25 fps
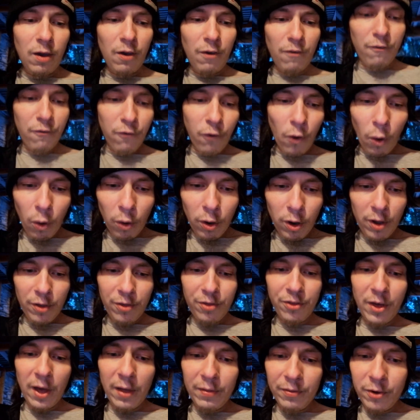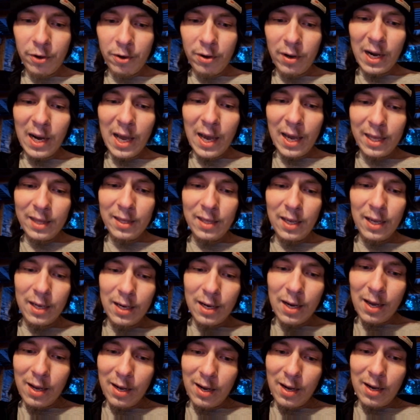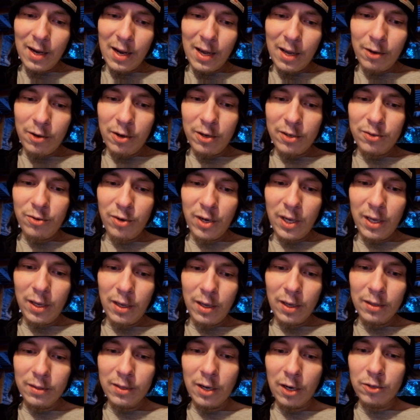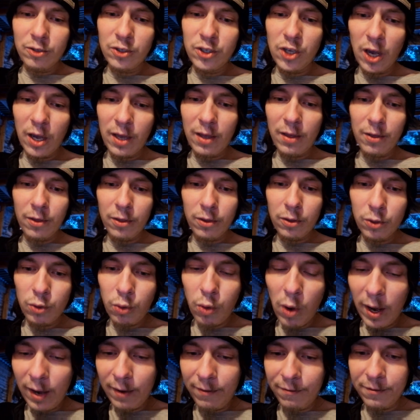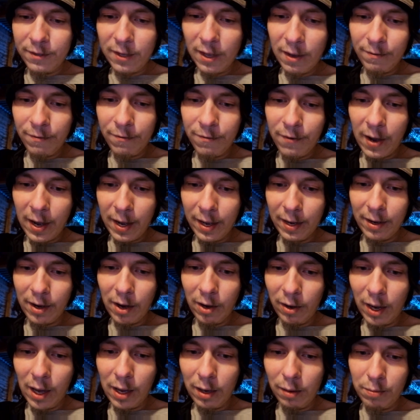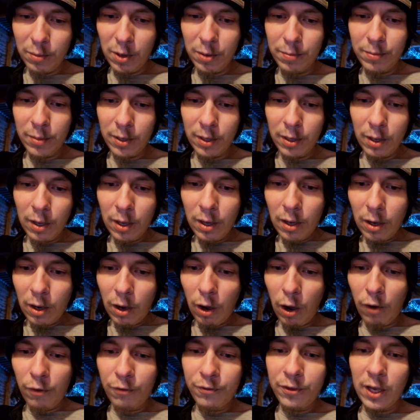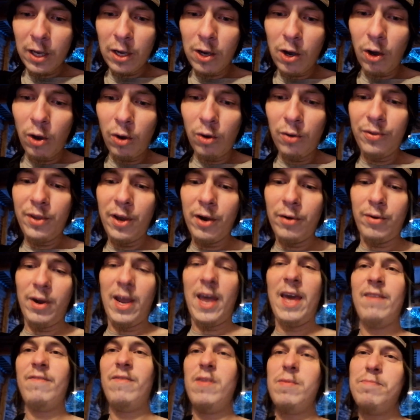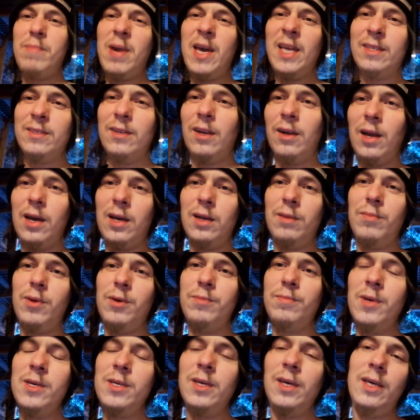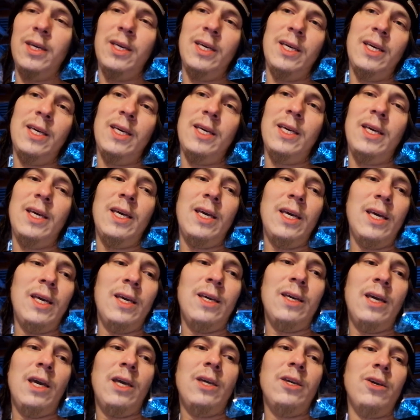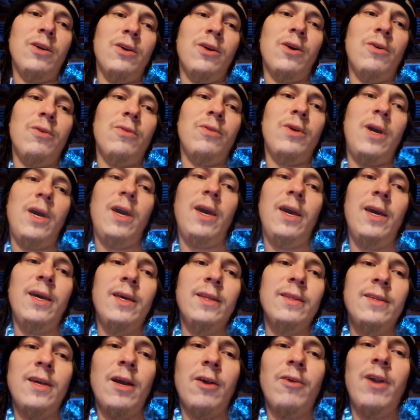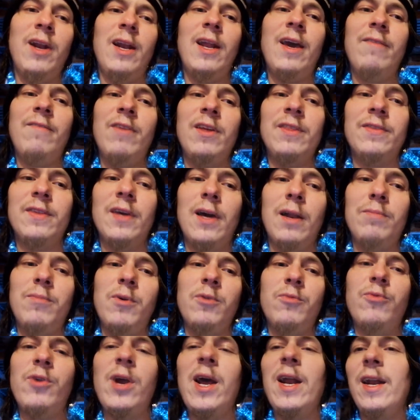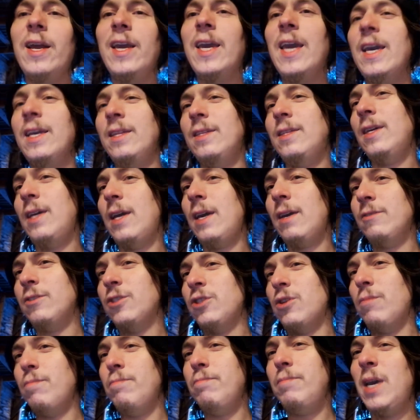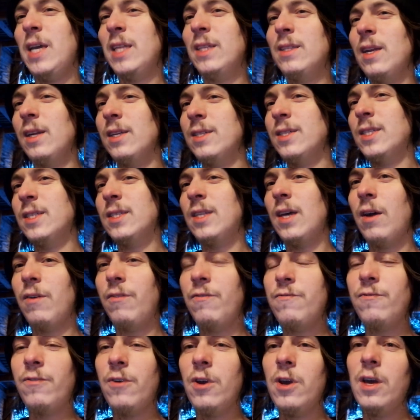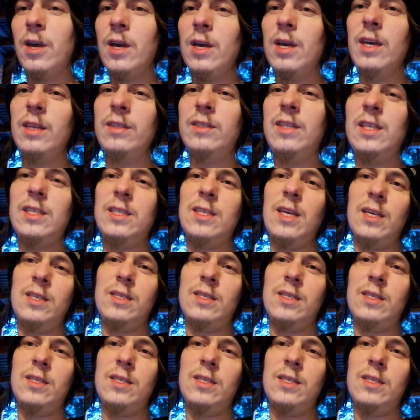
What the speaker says: for Thunder and Lightning 1983, their 12th and final album, often called their heavy metal album. You know, their 11th album, Renegade, has some metal stuff. This